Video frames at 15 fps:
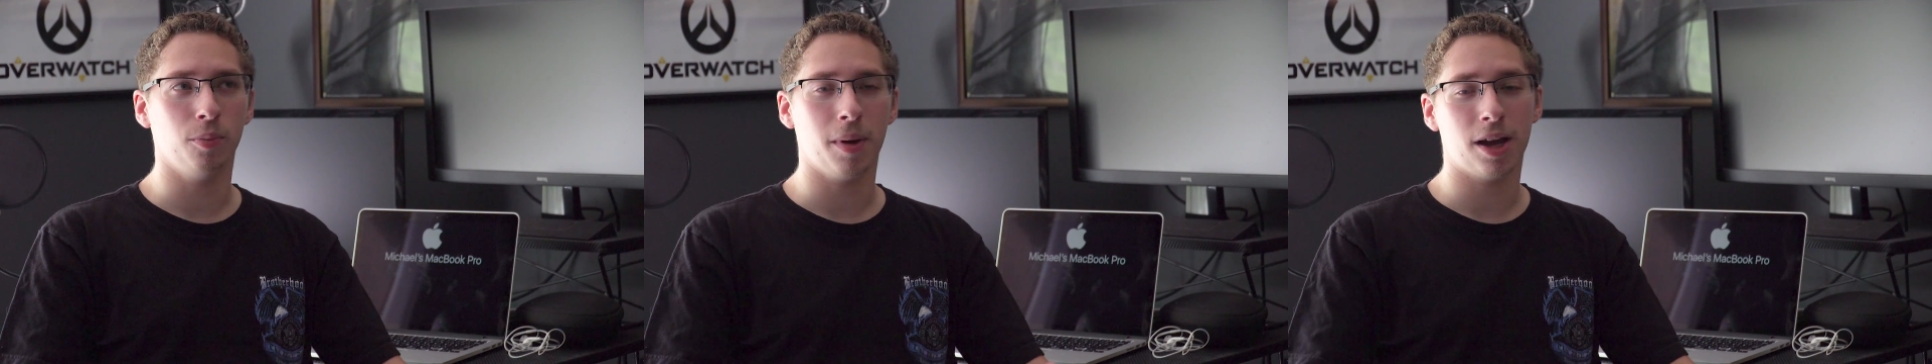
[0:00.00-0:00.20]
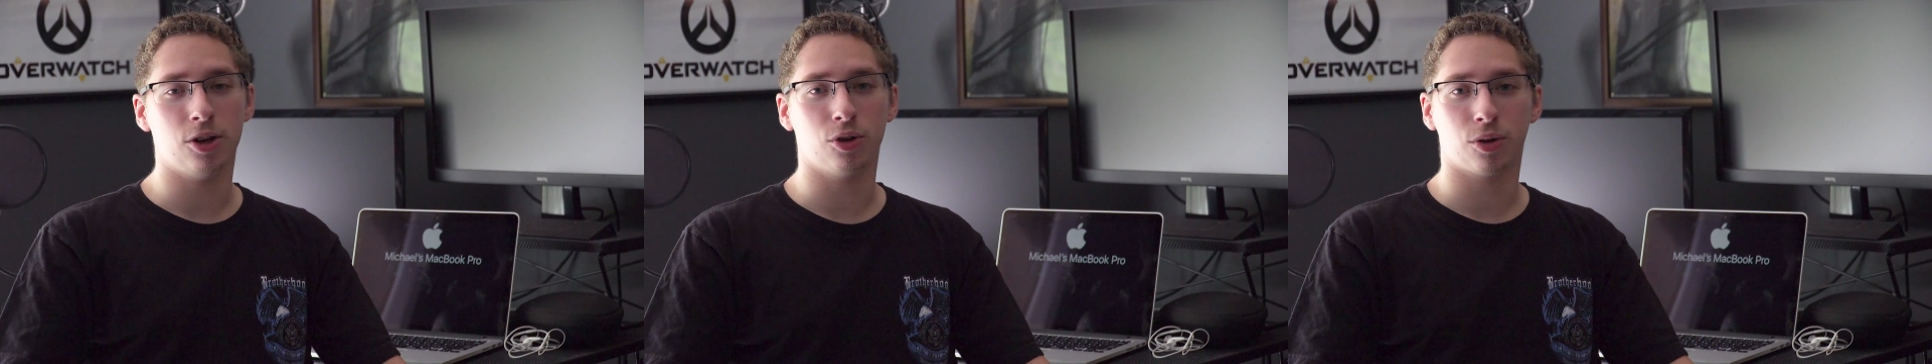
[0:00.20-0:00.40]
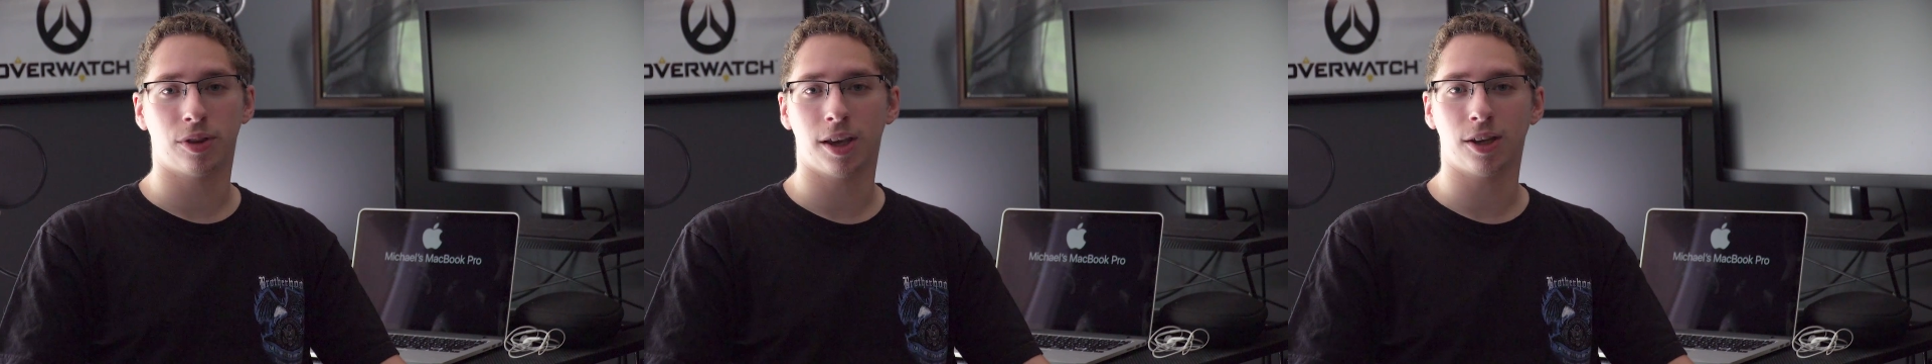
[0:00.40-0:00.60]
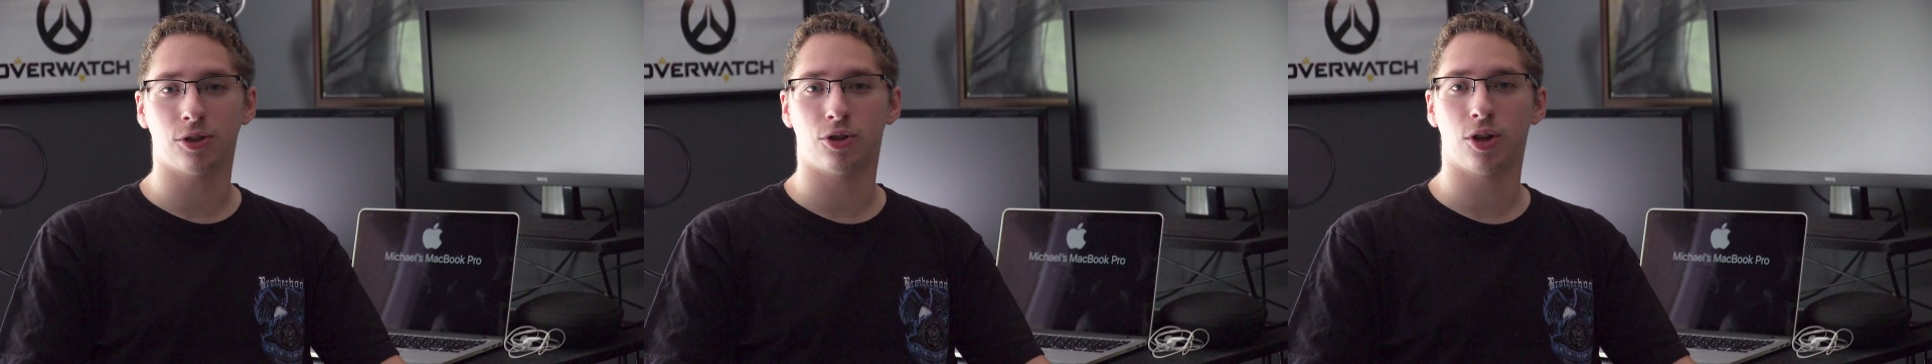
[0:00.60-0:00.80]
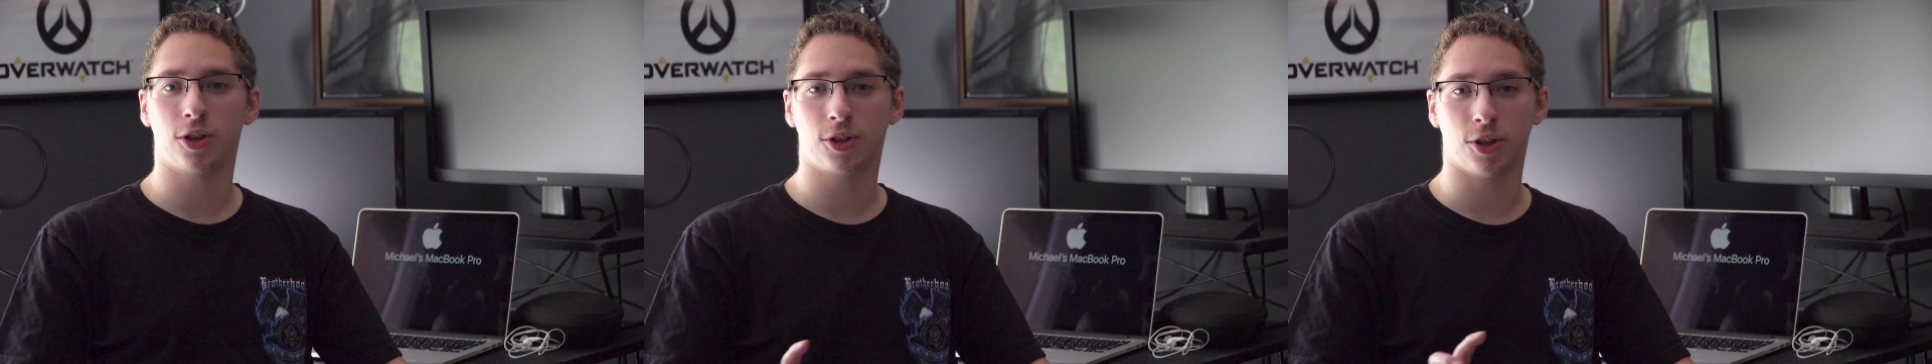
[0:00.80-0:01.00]
major
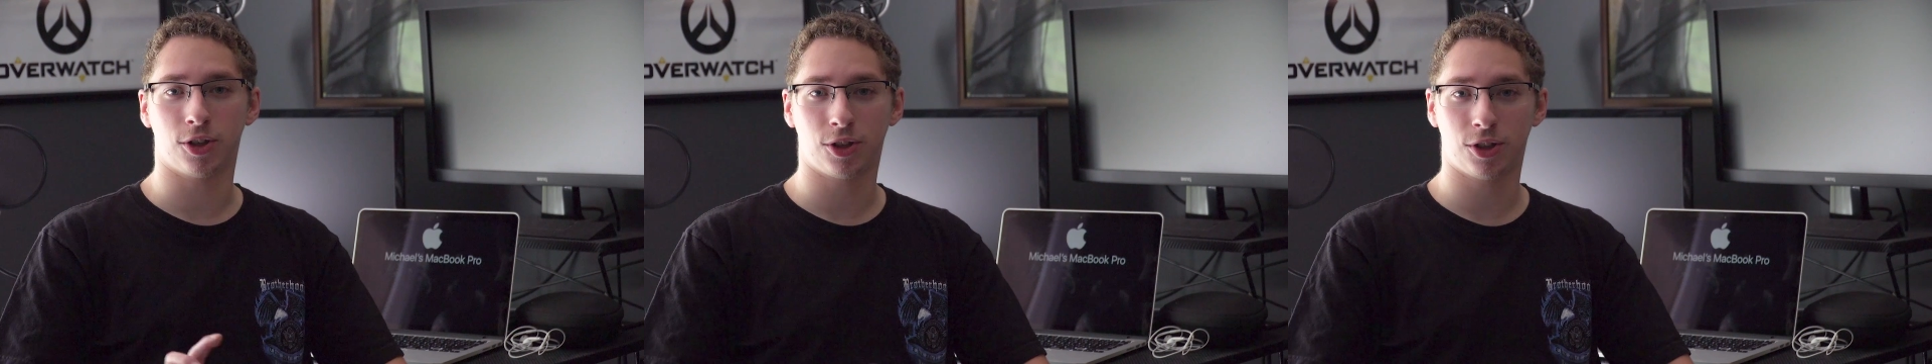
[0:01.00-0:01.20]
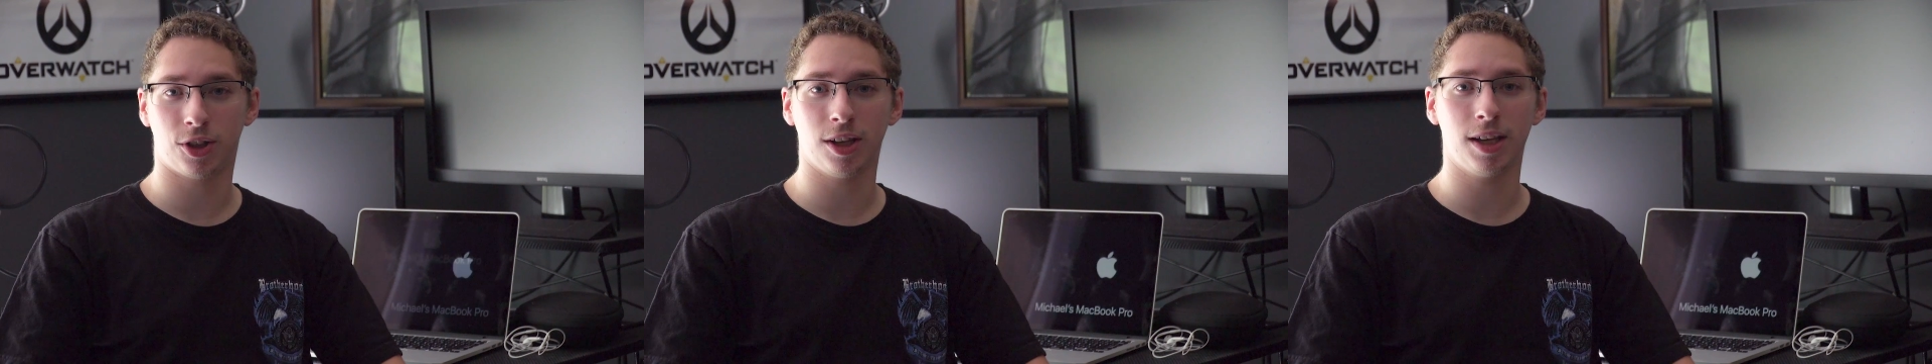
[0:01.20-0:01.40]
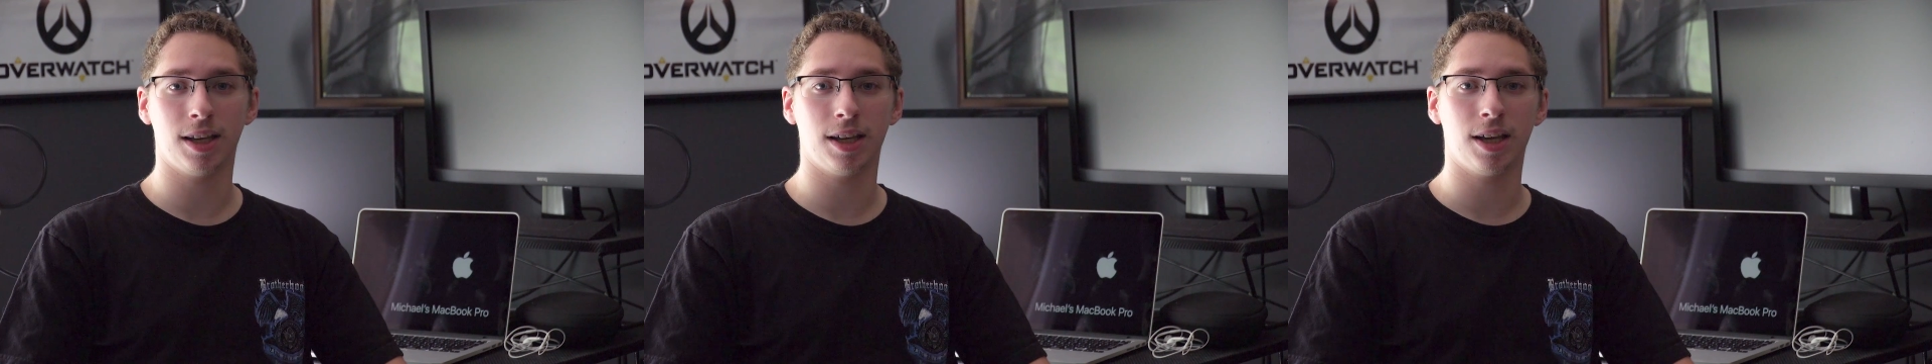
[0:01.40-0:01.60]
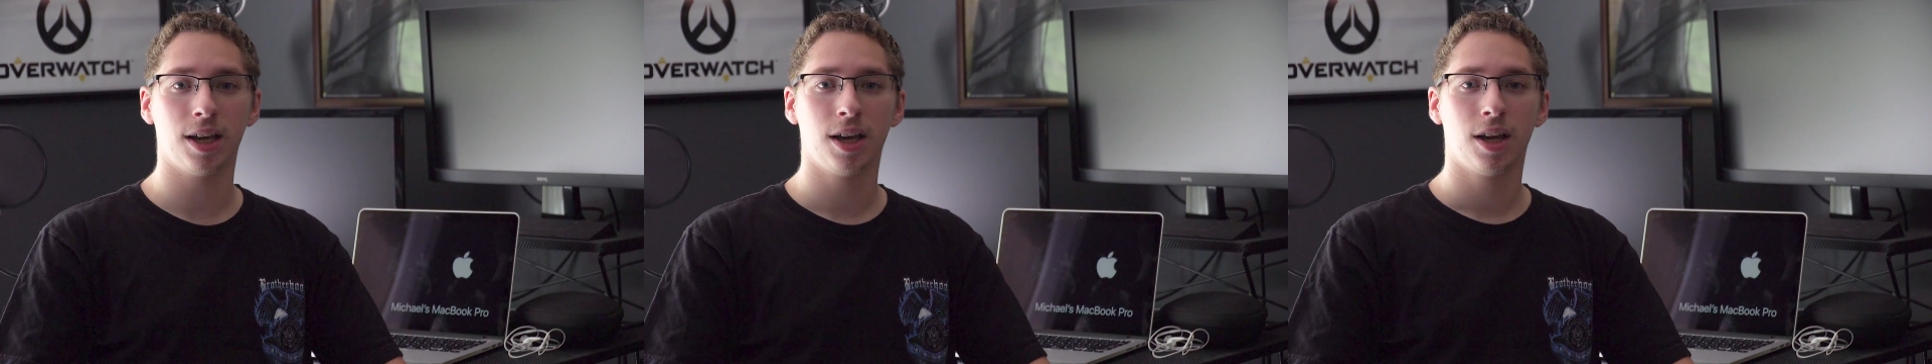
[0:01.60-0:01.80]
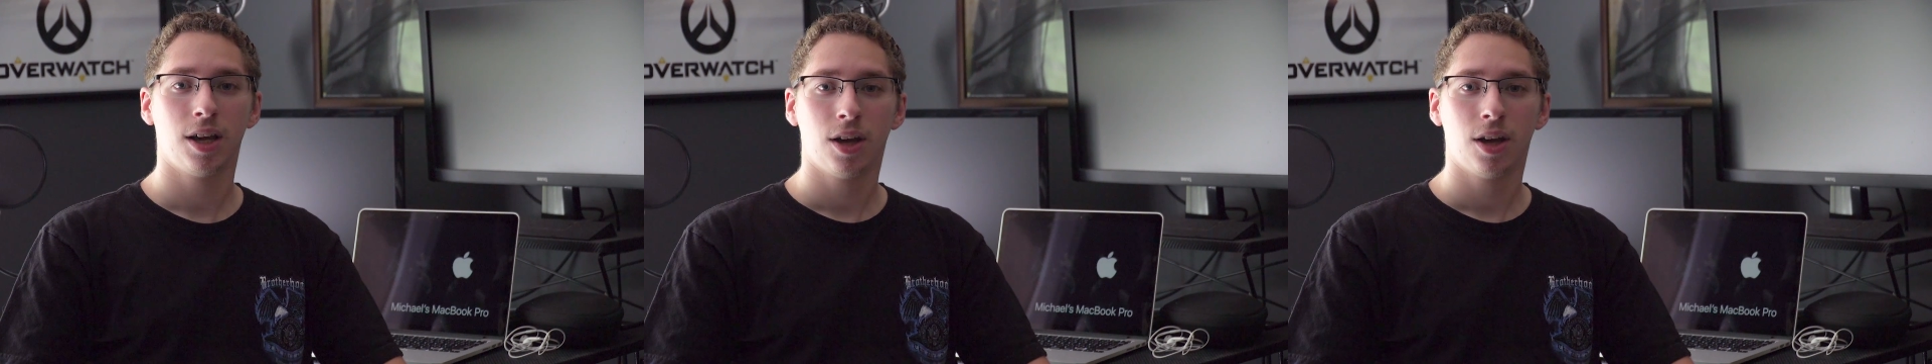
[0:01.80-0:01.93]
things, just to see